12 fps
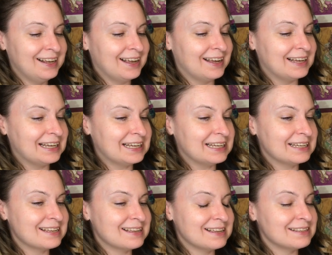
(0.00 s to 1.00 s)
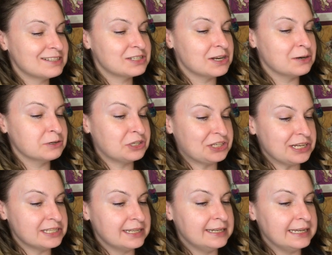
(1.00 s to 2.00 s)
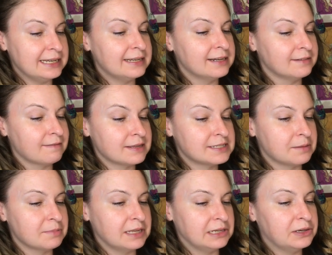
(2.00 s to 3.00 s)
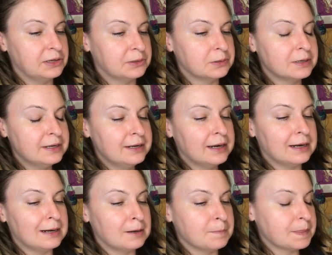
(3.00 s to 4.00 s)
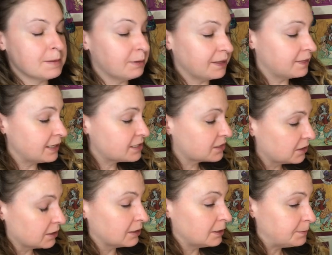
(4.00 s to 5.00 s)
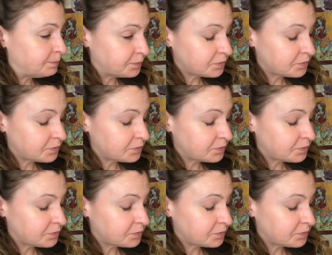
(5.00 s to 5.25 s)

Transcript: Uh, so she's in need of something new. Um, but this girl,